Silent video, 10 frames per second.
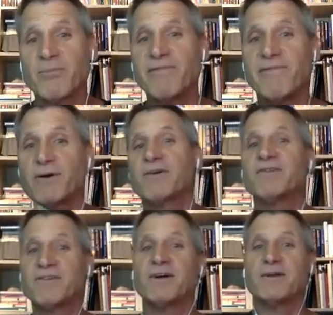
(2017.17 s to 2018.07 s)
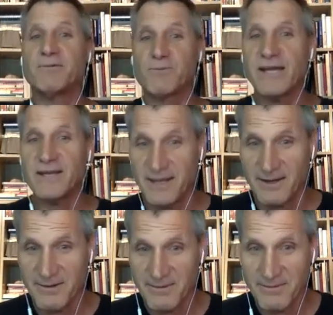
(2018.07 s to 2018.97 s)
me focus on writing,